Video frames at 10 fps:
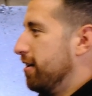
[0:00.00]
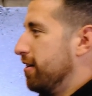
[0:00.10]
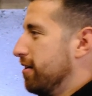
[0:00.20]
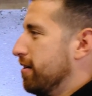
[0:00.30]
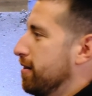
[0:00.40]

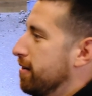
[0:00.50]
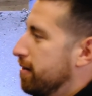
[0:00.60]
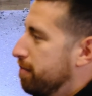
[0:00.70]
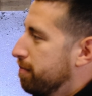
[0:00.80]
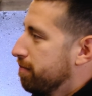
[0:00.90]

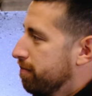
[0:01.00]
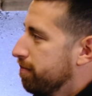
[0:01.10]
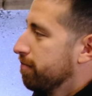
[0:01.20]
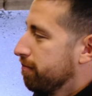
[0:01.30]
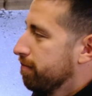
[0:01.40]

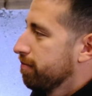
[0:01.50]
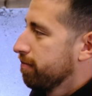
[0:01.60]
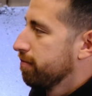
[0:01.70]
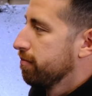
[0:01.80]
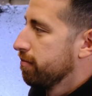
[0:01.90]

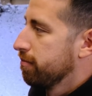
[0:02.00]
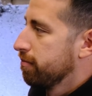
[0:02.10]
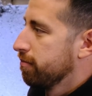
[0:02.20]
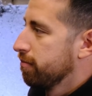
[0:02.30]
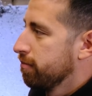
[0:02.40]

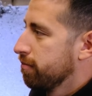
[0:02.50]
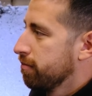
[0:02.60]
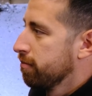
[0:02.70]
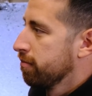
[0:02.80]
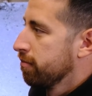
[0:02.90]

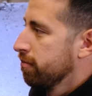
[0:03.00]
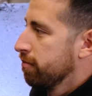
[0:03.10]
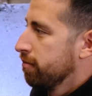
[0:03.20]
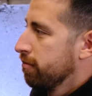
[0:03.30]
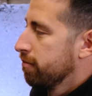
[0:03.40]

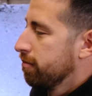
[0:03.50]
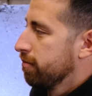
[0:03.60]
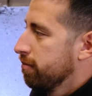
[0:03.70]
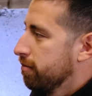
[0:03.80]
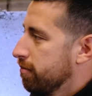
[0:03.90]

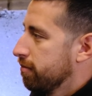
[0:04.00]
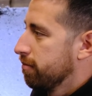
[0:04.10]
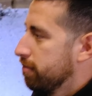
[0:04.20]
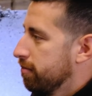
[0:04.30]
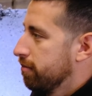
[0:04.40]

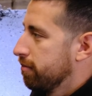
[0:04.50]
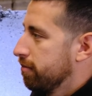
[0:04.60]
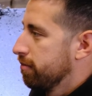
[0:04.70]
[no speech]